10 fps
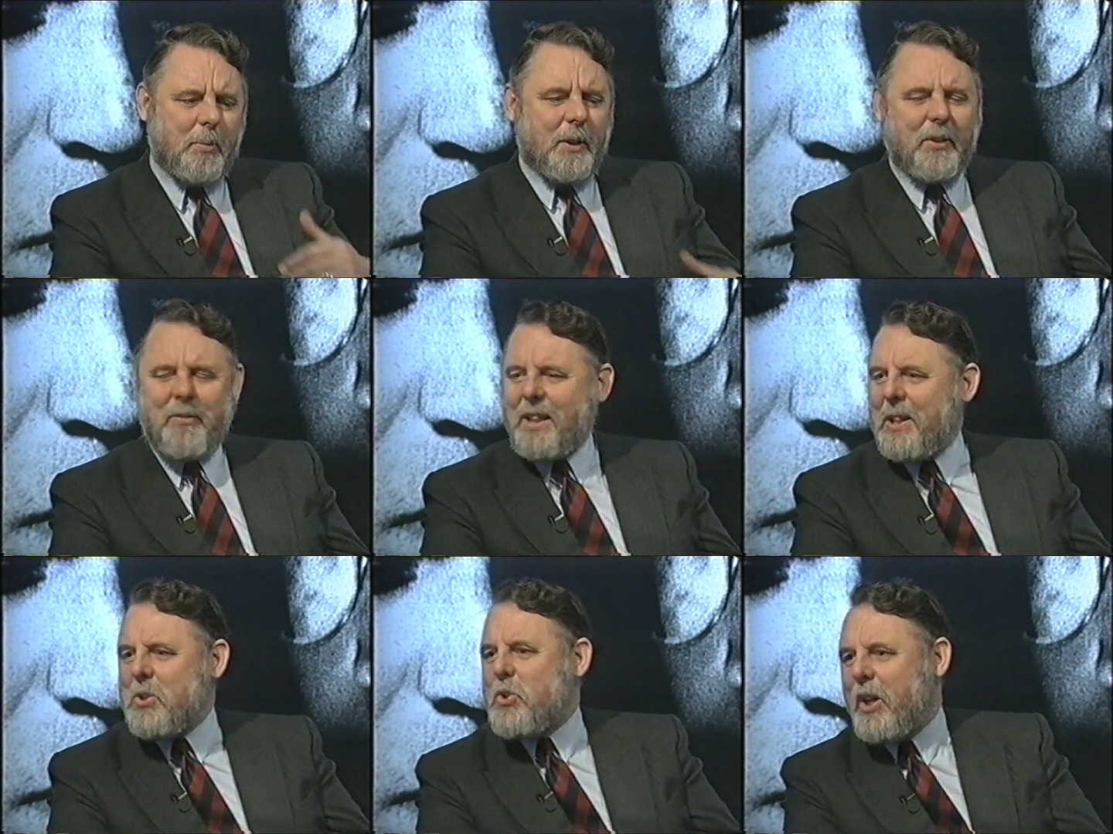please, have a go,
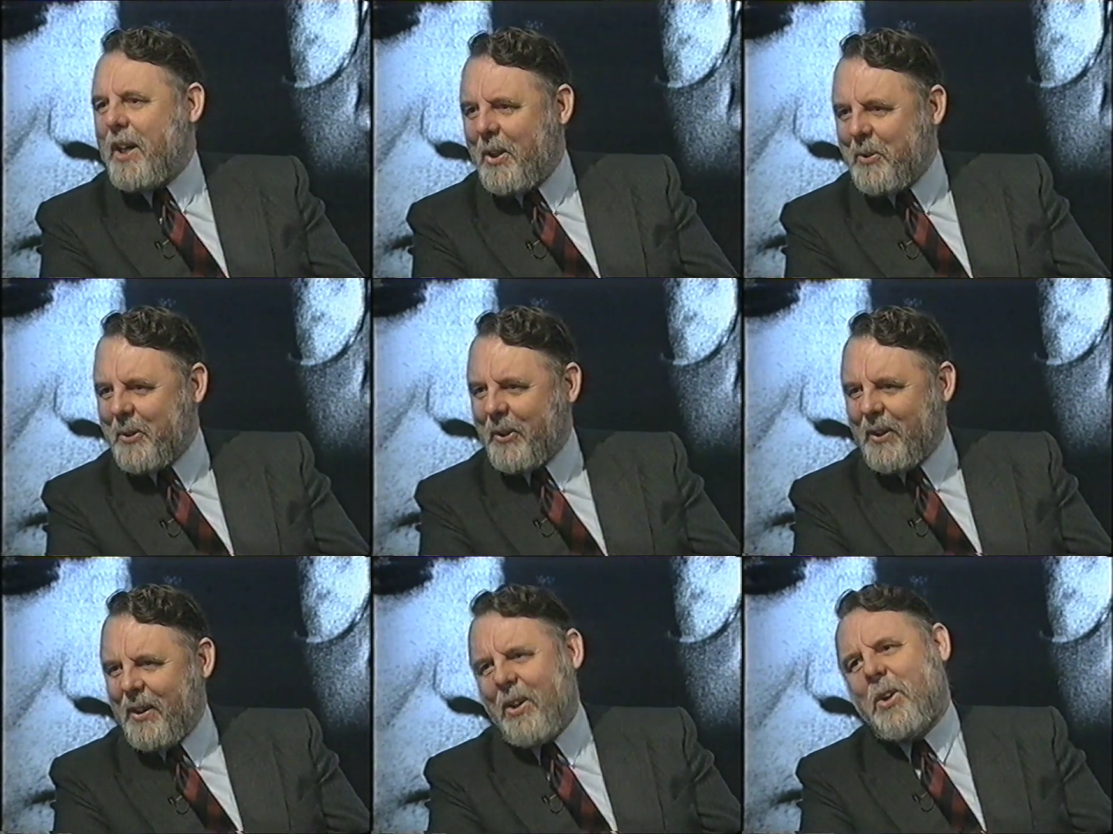like a child, you know.